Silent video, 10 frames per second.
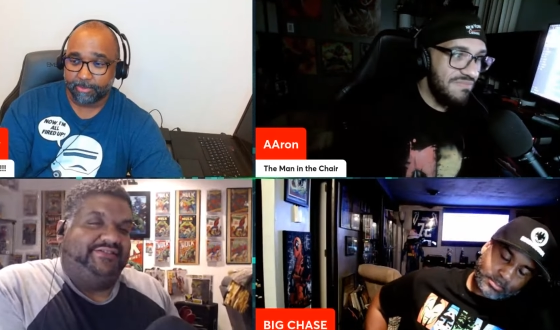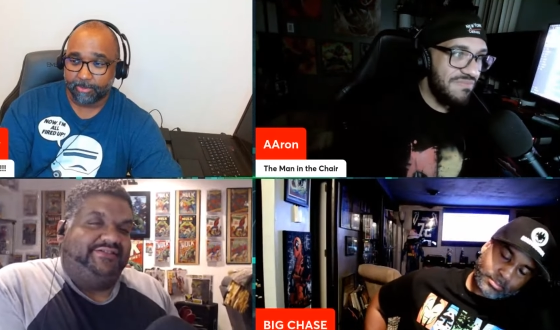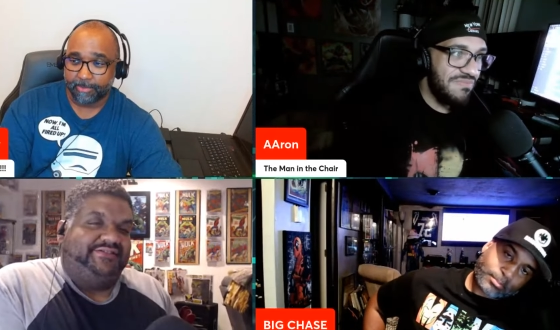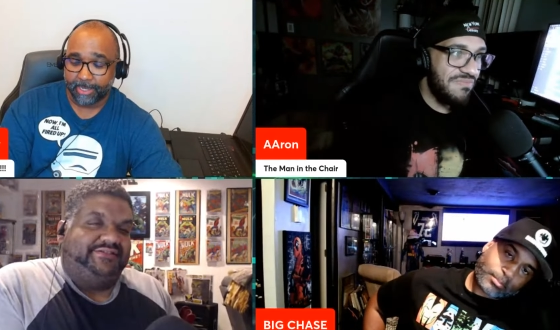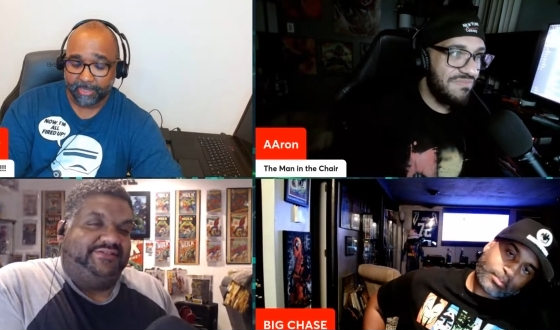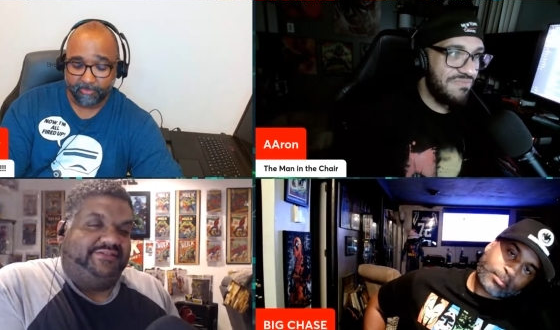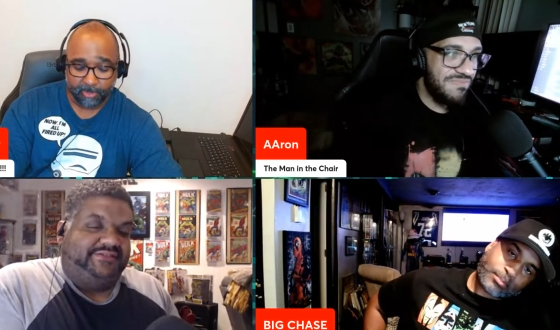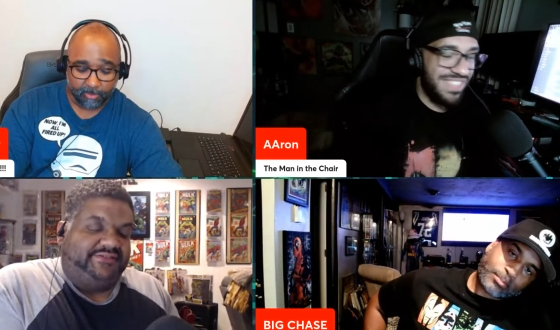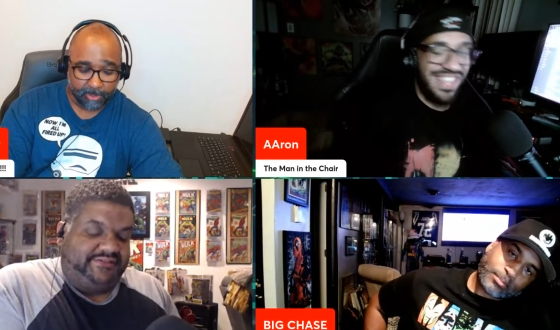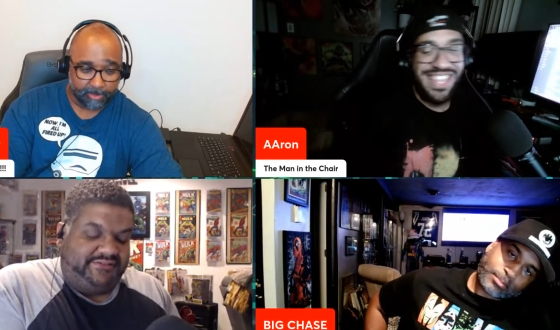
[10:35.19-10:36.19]
Speaker 1: bro. Man Cave
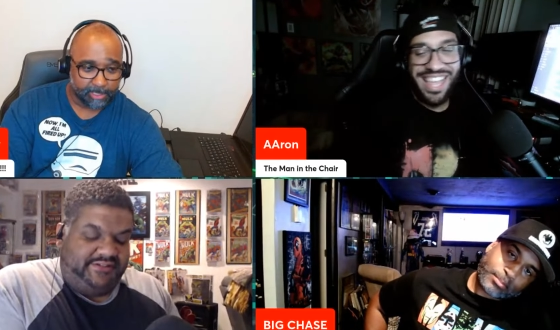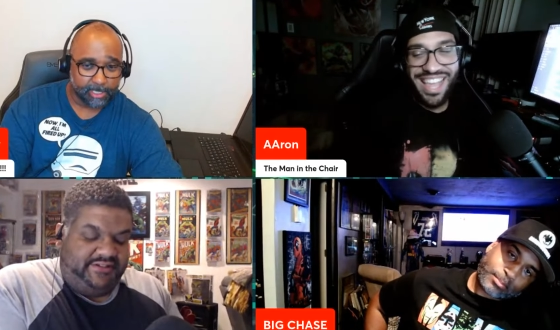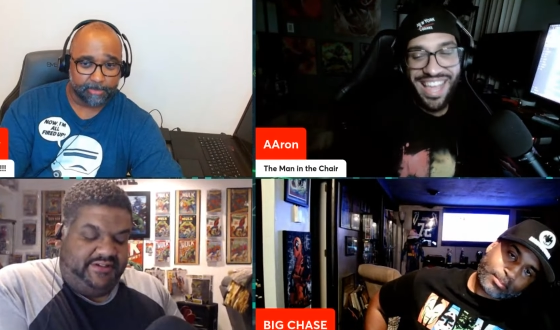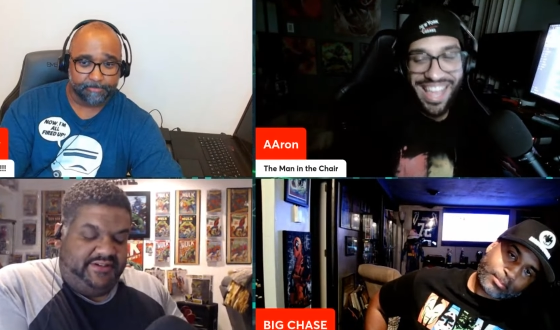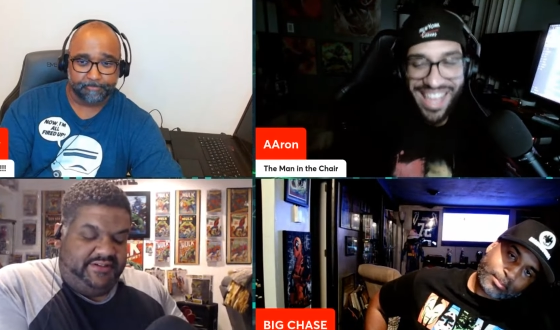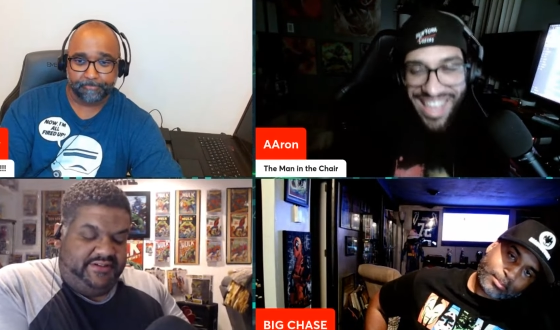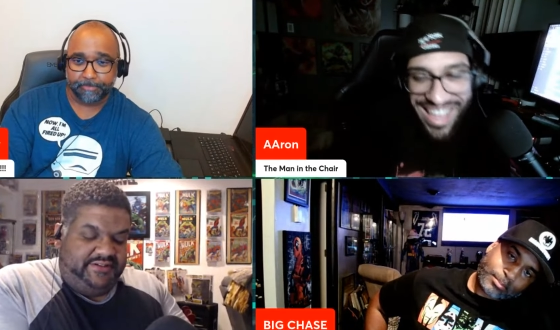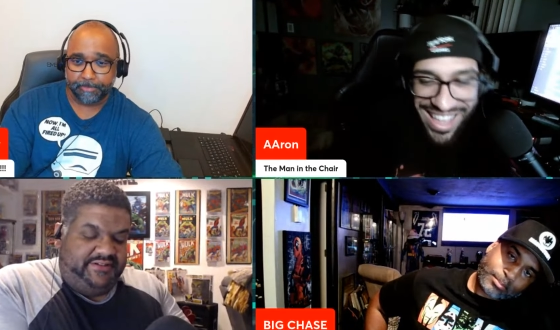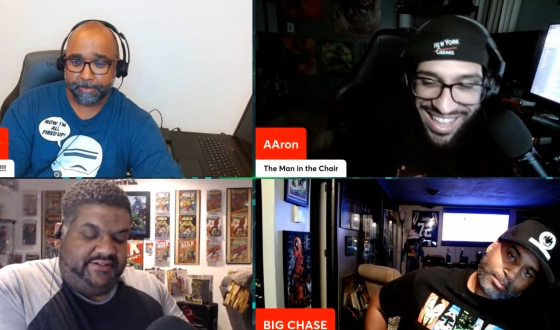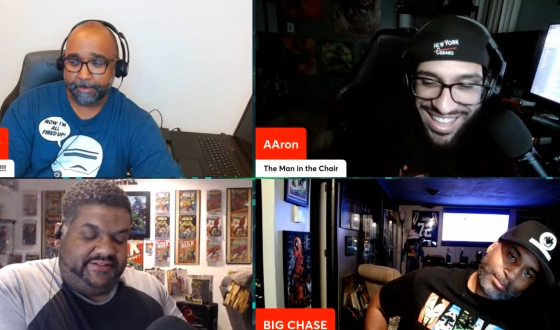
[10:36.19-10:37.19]
one oh one. Let's go.
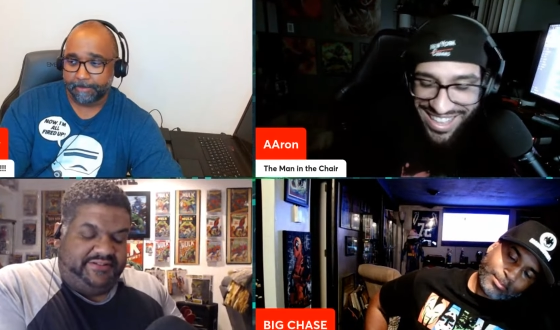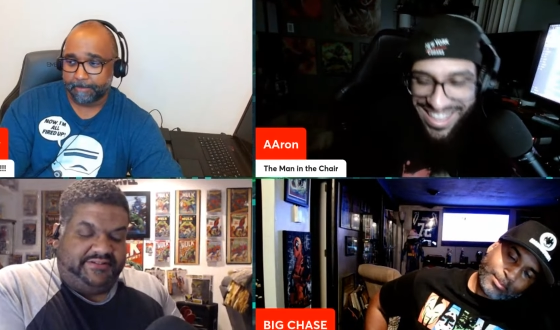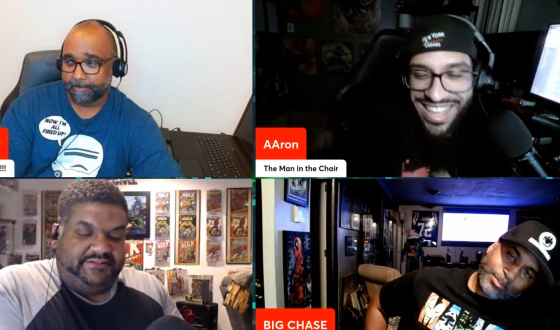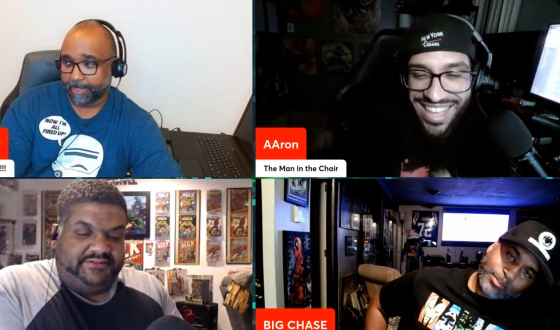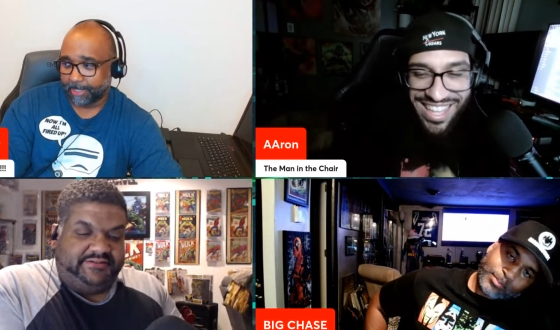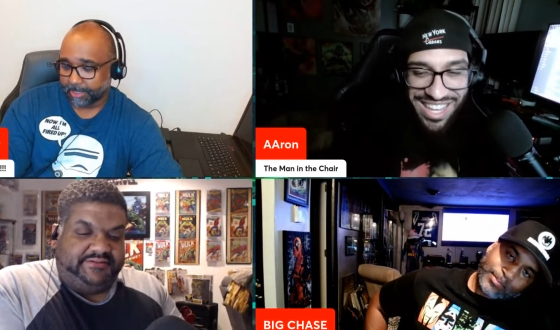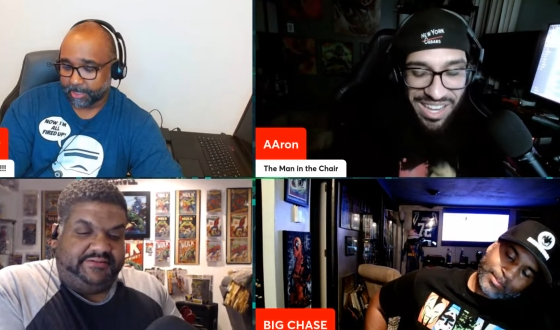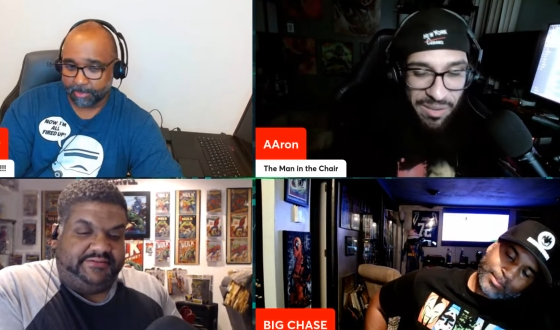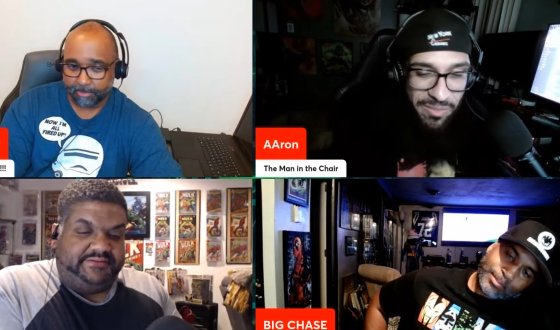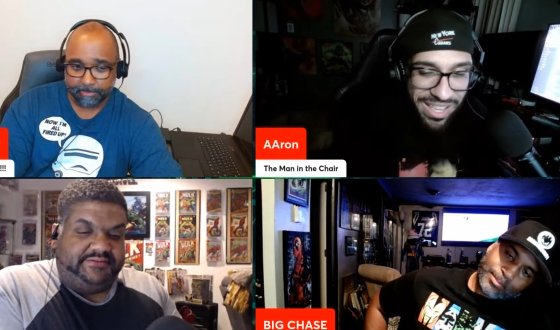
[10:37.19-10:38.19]
Speaker 2: Let's
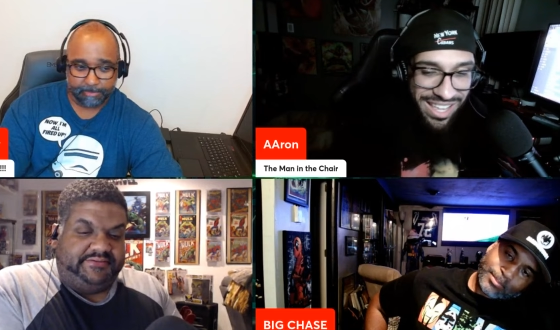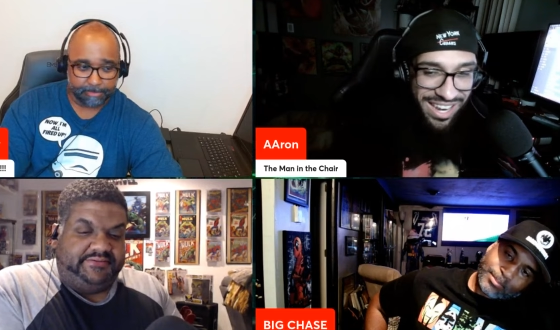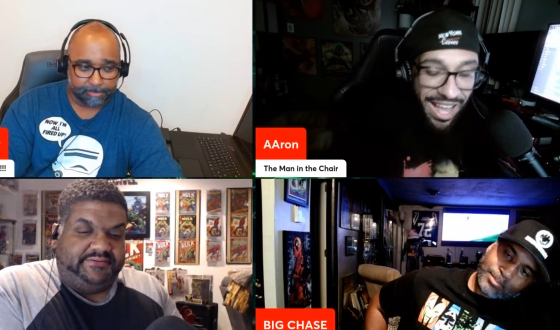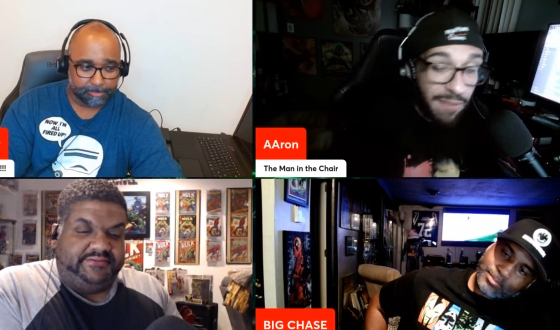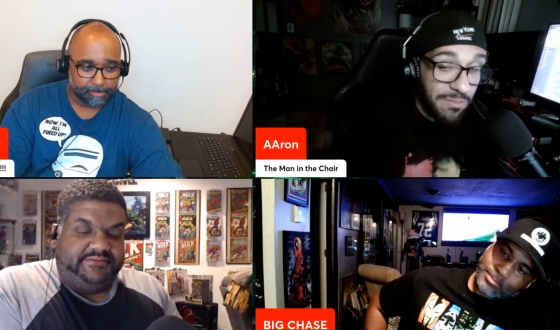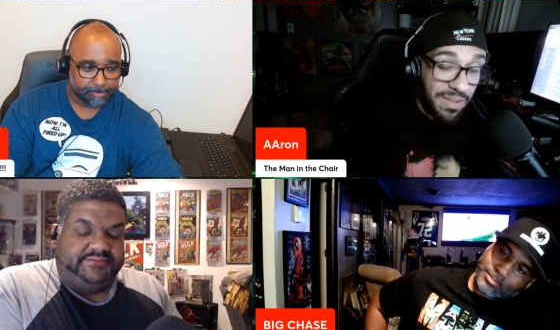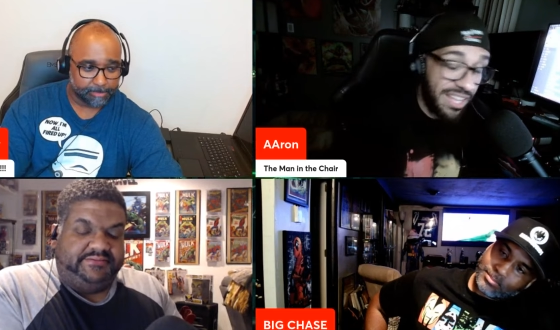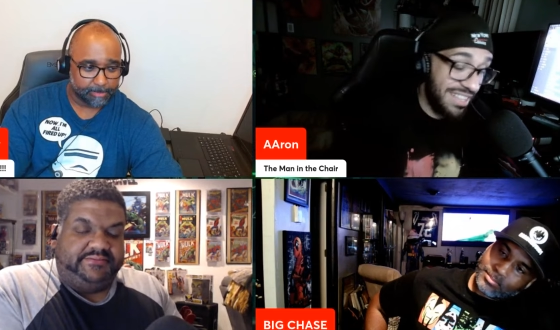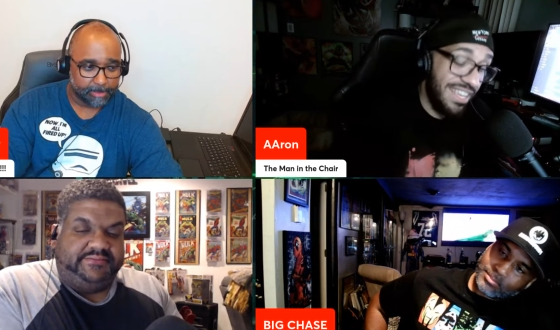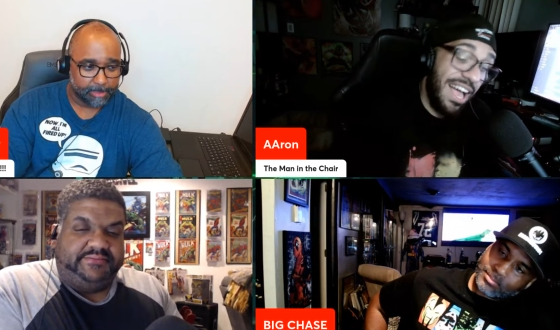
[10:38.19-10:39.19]
oh go. Man, I'm
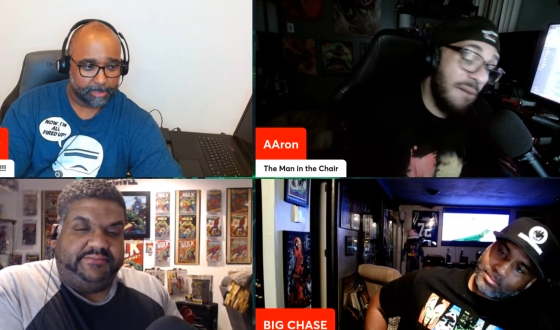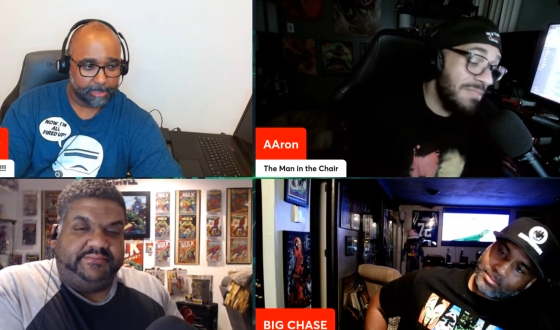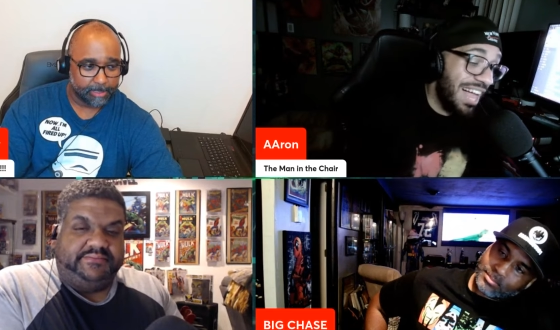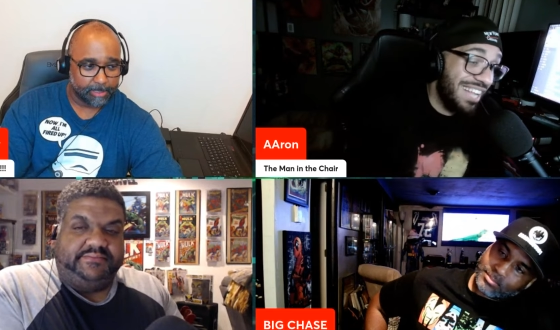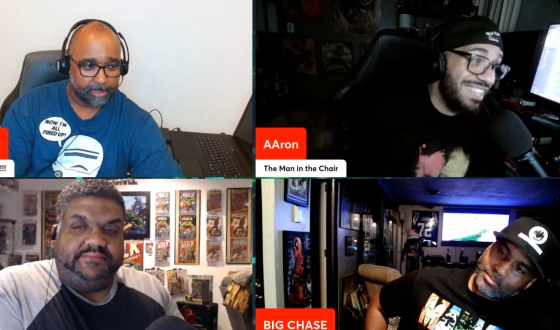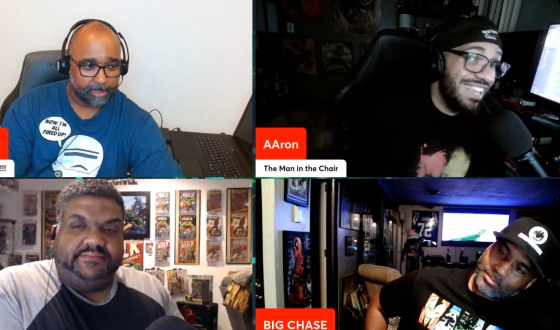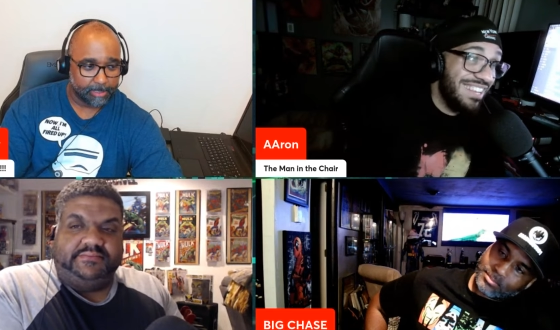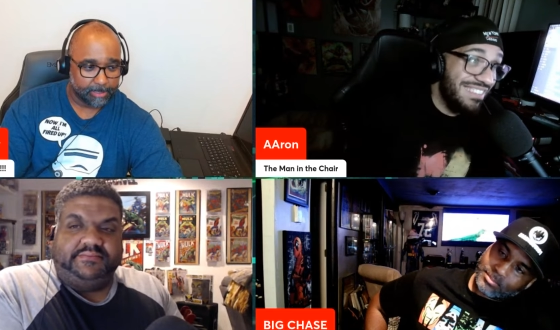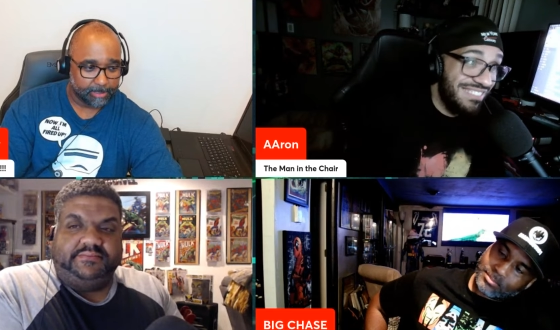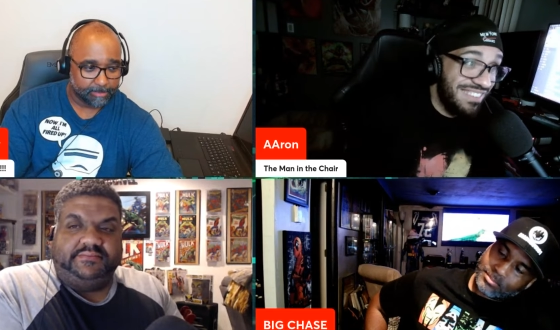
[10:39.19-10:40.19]
I'm locked
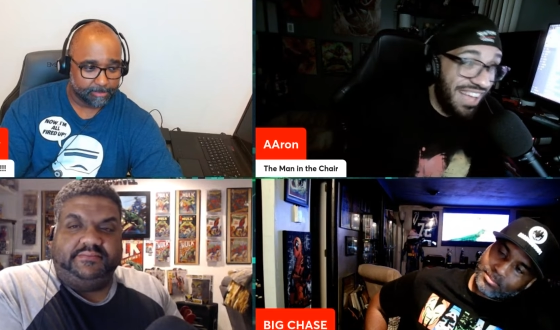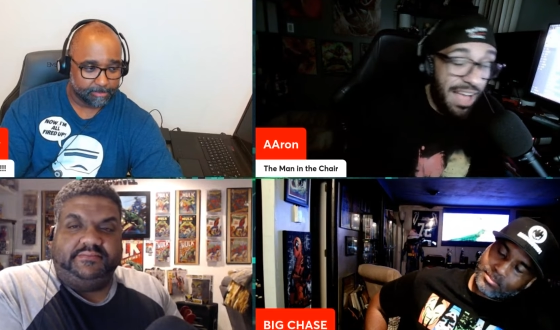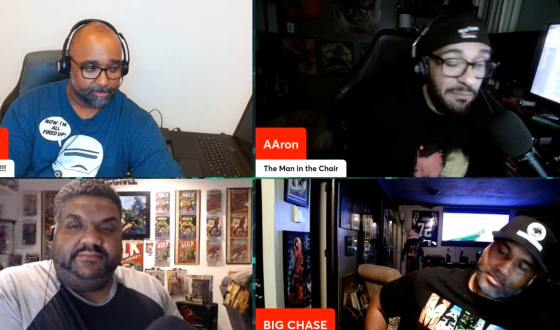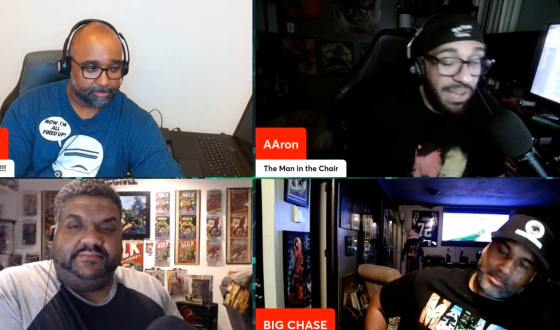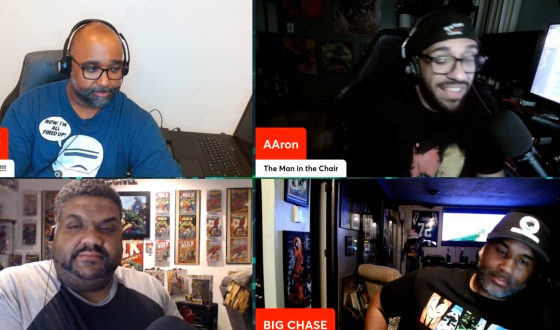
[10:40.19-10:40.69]
in. I'm, I